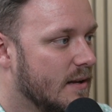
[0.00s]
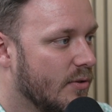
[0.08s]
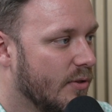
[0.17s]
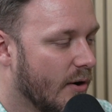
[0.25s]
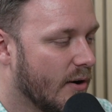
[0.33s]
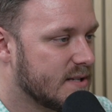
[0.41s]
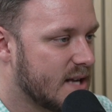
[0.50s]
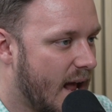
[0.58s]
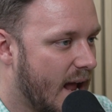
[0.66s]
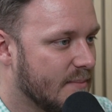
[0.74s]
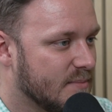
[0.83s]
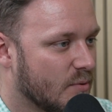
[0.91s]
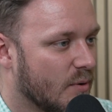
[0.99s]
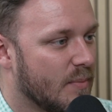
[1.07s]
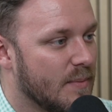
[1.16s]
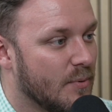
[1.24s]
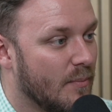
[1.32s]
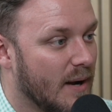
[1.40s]
there are times where
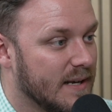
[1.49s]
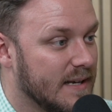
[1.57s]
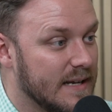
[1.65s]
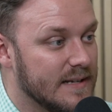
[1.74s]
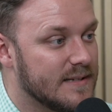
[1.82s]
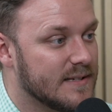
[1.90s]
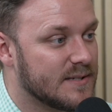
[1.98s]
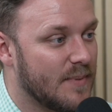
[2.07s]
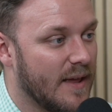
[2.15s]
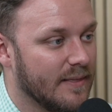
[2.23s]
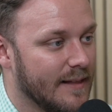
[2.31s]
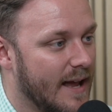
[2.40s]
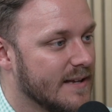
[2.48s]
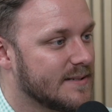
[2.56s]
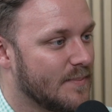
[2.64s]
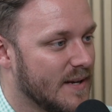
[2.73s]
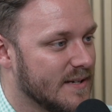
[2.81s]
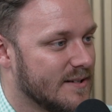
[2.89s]
people might need to spend less
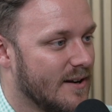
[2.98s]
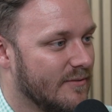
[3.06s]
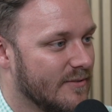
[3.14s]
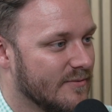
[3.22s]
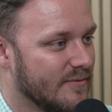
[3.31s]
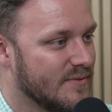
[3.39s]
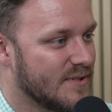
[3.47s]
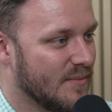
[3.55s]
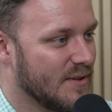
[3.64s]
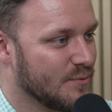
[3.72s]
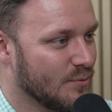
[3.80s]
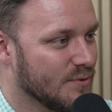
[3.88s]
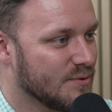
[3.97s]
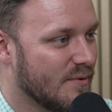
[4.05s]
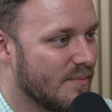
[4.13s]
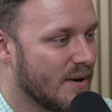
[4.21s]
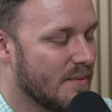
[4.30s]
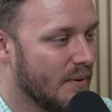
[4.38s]
based off of some of these rules we
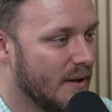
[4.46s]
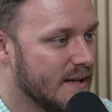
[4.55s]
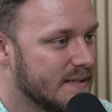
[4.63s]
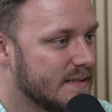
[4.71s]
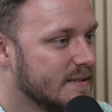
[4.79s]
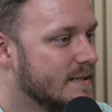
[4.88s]
put in place,